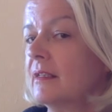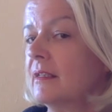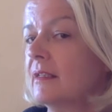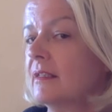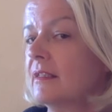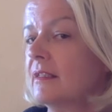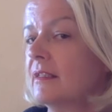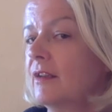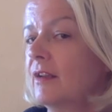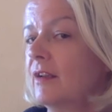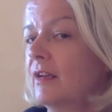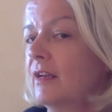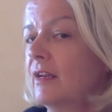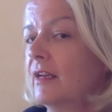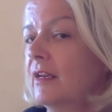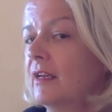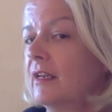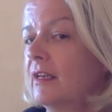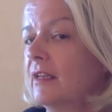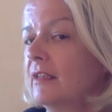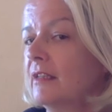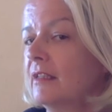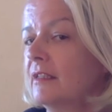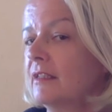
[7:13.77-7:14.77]
So
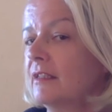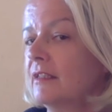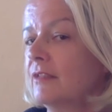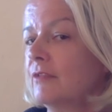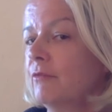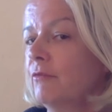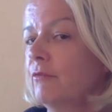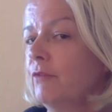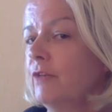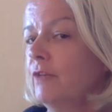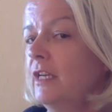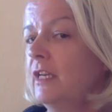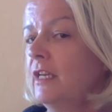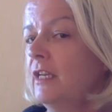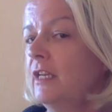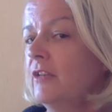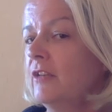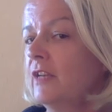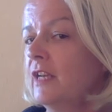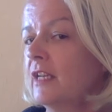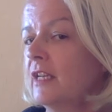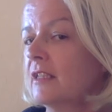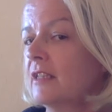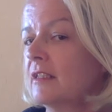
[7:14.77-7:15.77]
this is a really
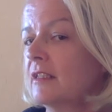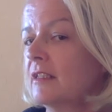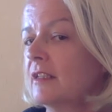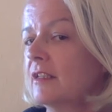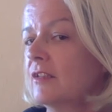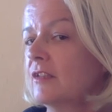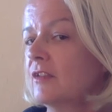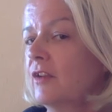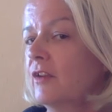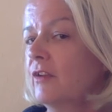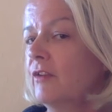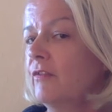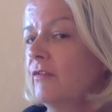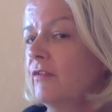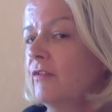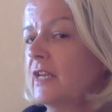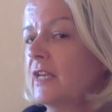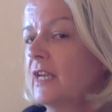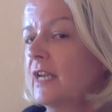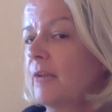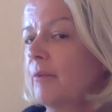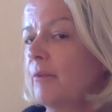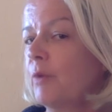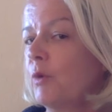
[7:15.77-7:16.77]
good exercise, not only for the
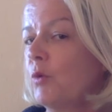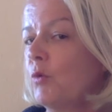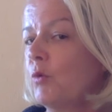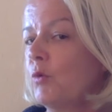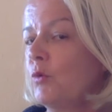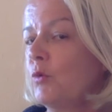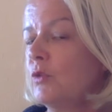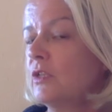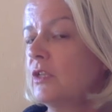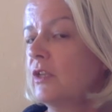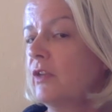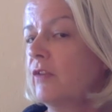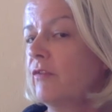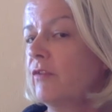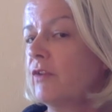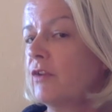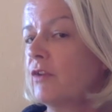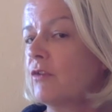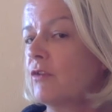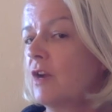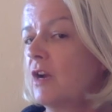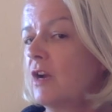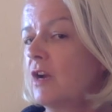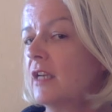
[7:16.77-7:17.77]
neck, but also for
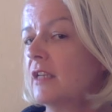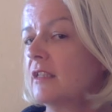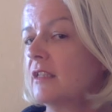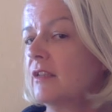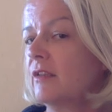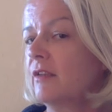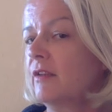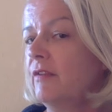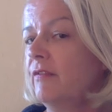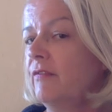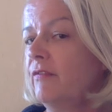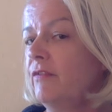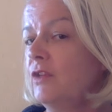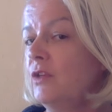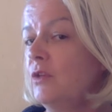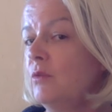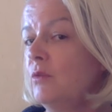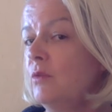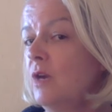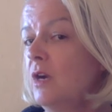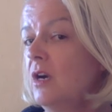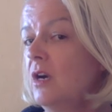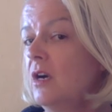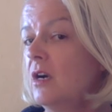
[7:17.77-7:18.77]
your eyes. So if
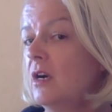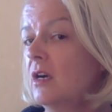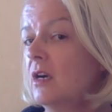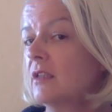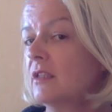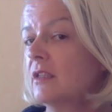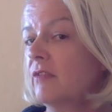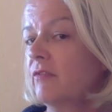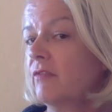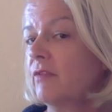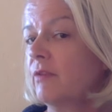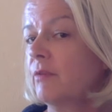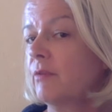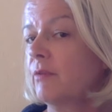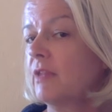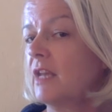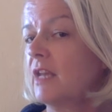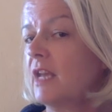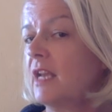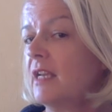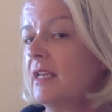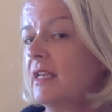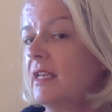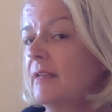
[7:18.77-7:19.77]
you are suffering with
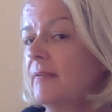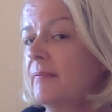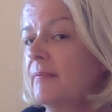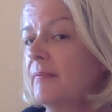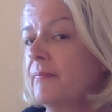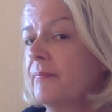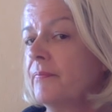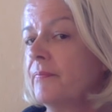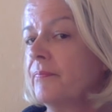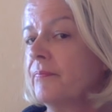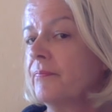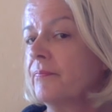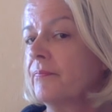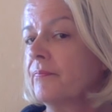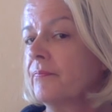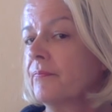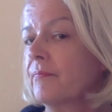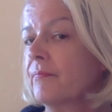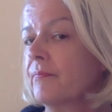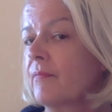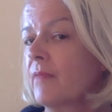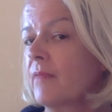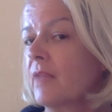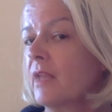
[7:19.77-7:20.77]
any
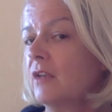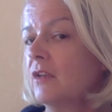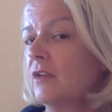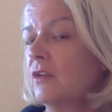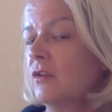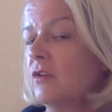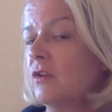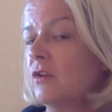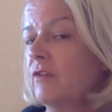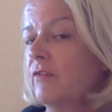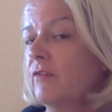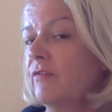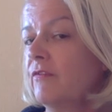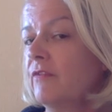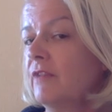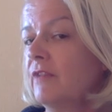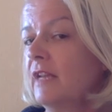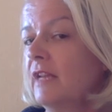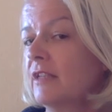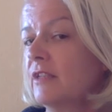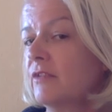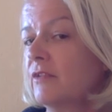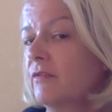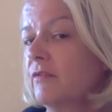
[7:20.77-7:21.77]

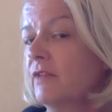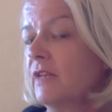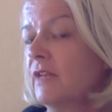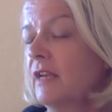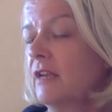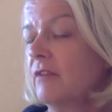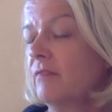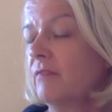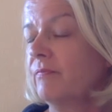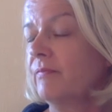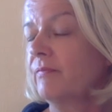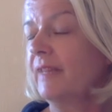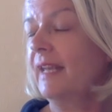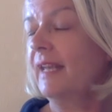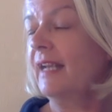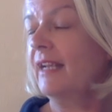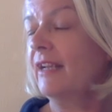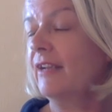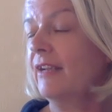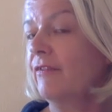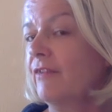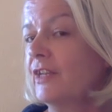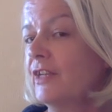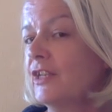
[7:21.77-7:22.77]
lack
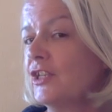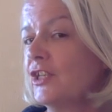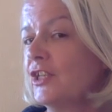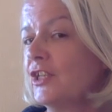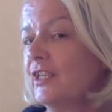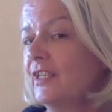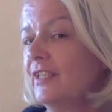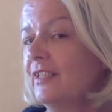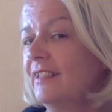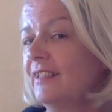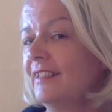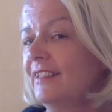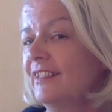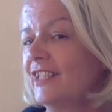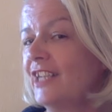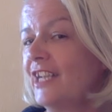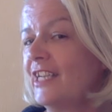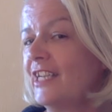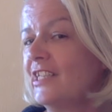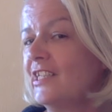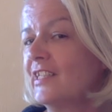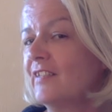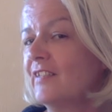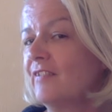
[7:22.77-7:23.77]
of vision,
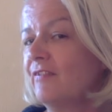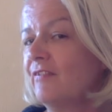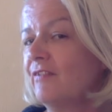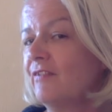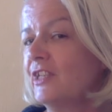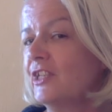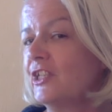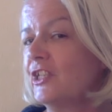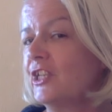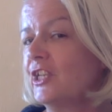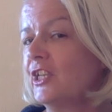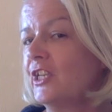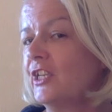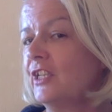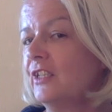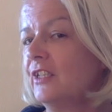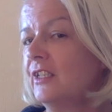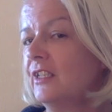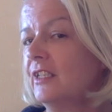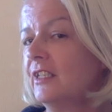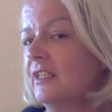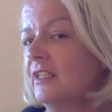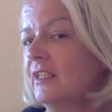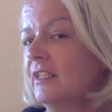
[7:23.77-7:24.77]
changes in vision,
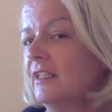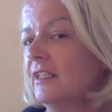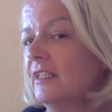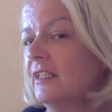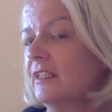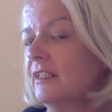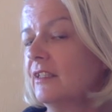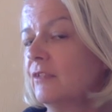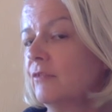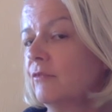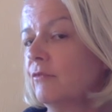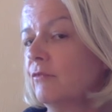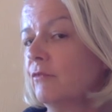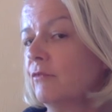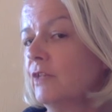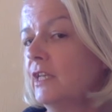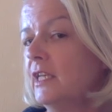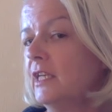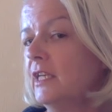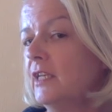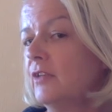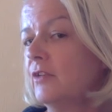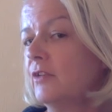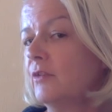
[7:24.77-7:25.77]
this is a
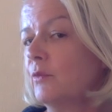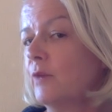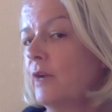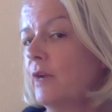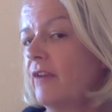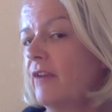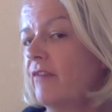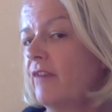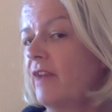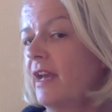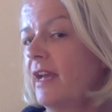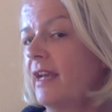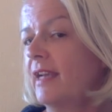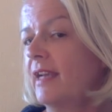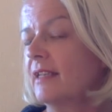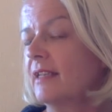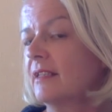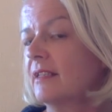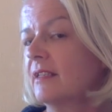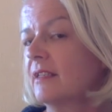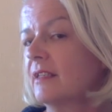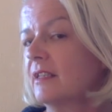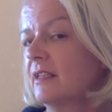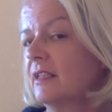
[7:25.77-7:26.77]
really good way of
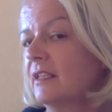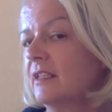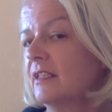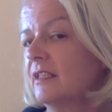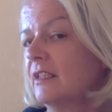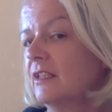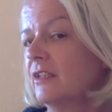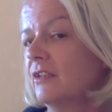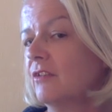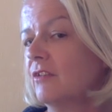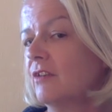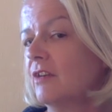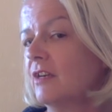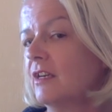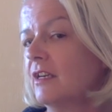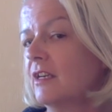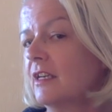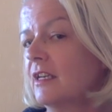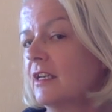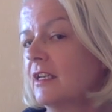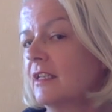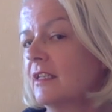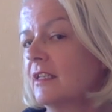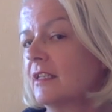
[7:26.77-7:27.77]
exercising your
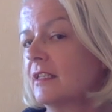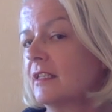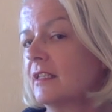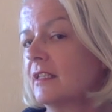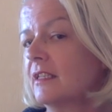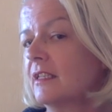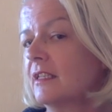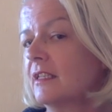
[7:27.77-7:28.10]
eyes.